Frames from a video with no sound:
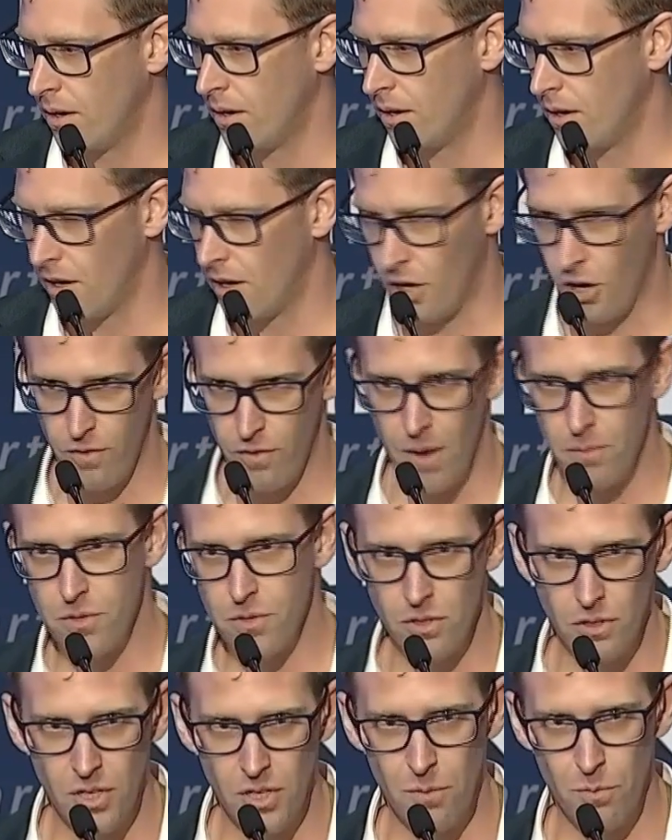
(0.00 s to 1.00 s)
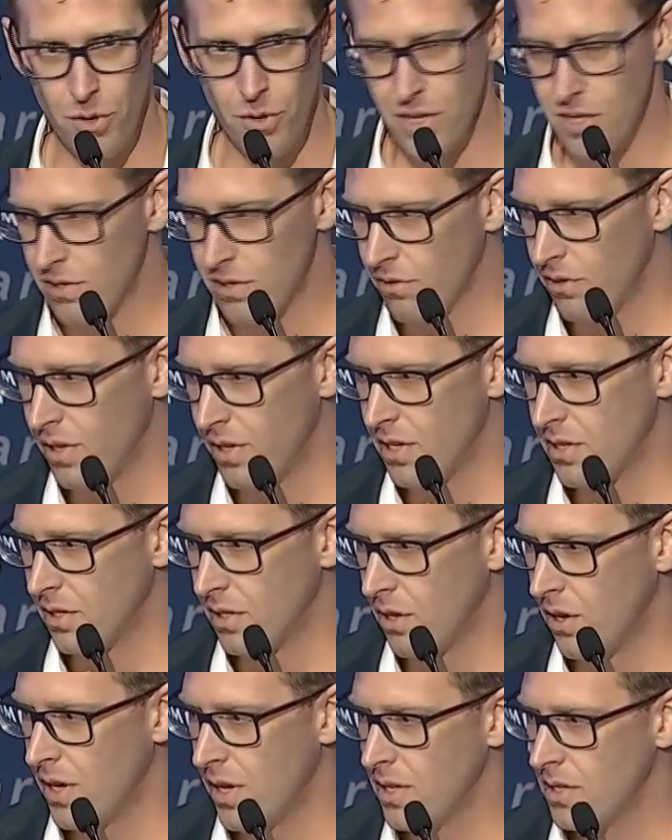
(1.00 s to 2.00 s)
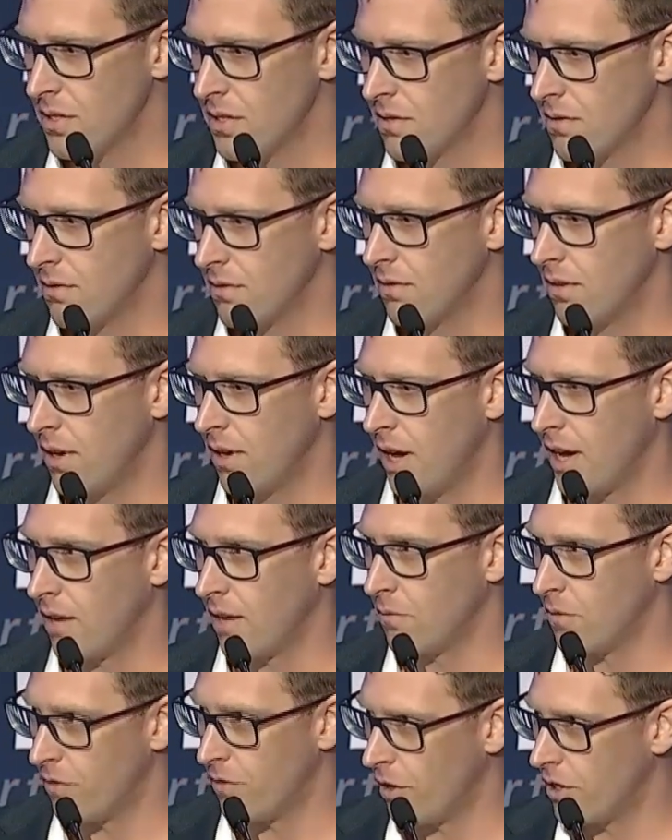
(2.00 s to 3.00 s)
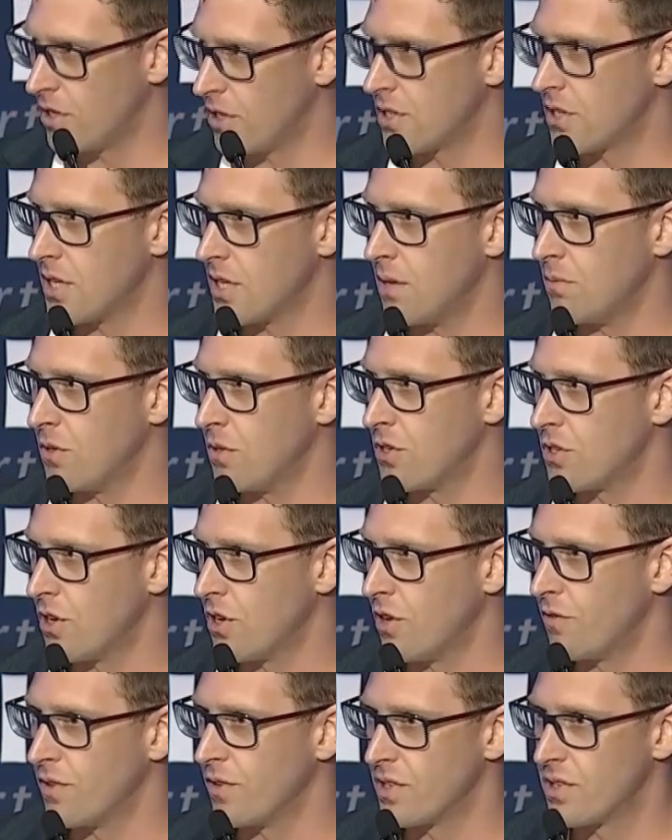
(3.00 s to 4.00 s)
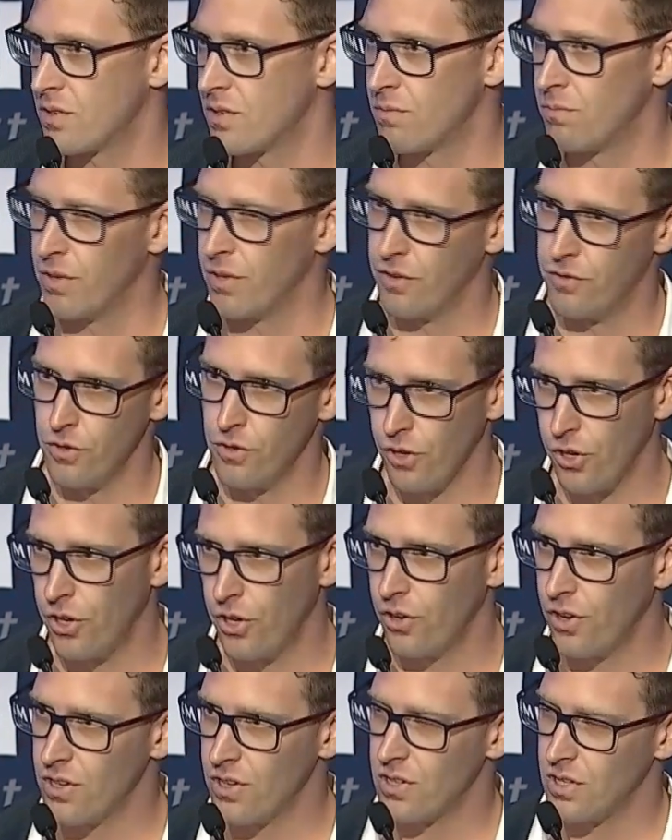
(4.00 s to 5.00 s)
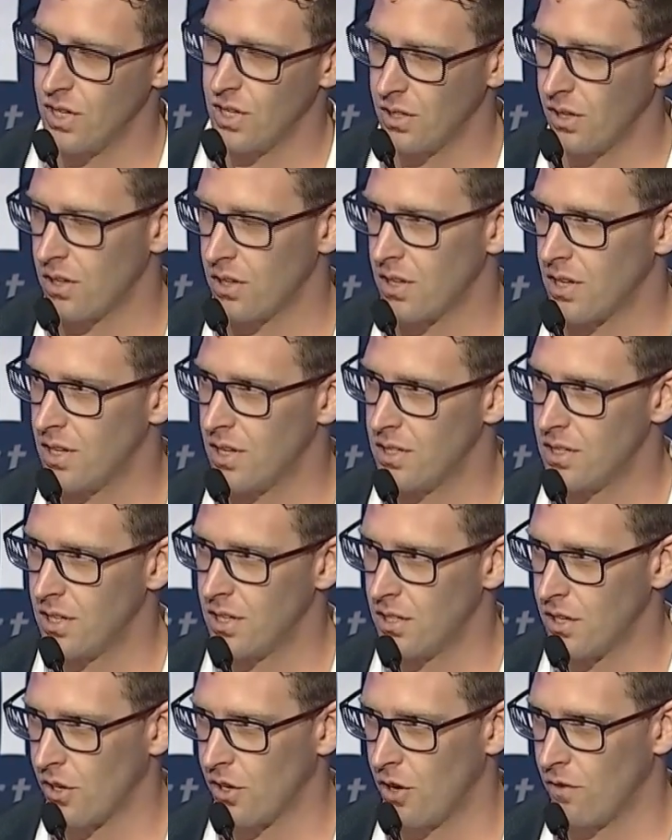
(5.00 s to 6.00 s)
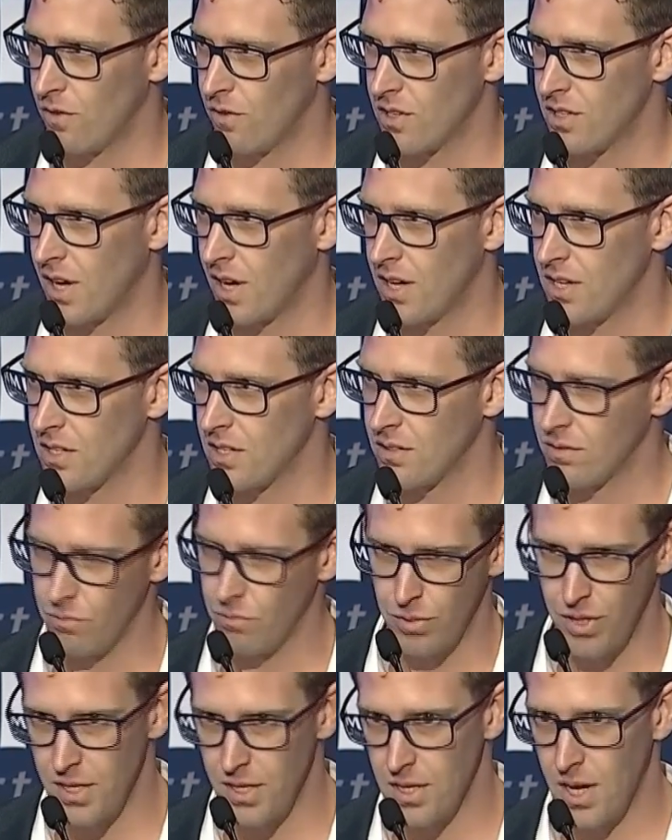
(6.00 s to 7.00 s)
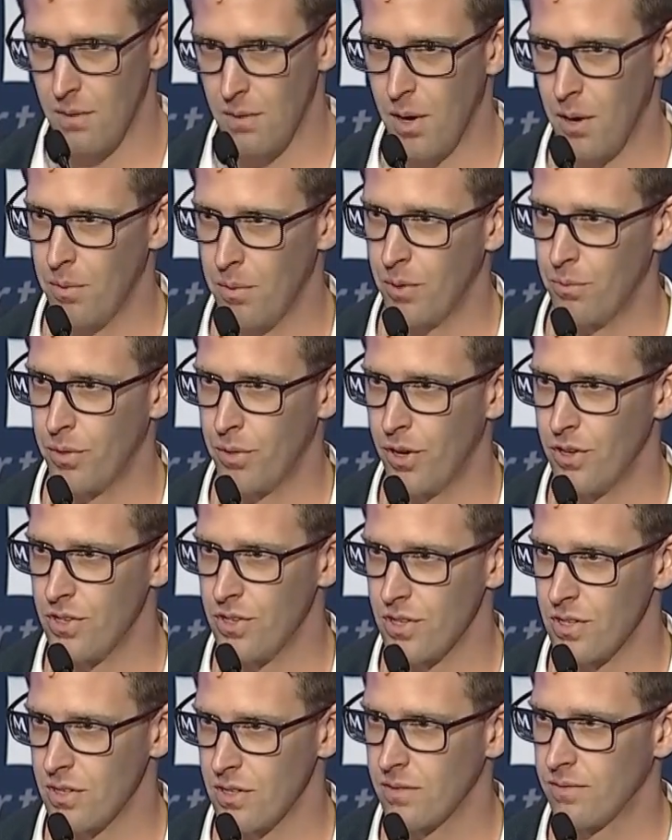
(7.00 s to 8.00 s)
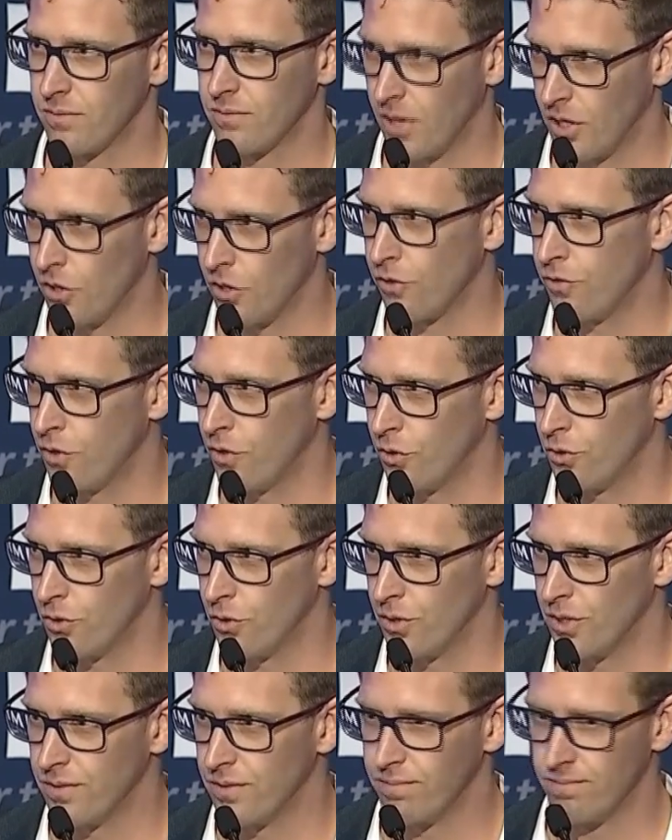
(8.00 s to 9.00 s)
I know I've absolutely blitzed through these learnings, and we've only just skimmed the surface. But if you're curious and you'd like to continue the conversation, please come up and approach us. I look forward to it.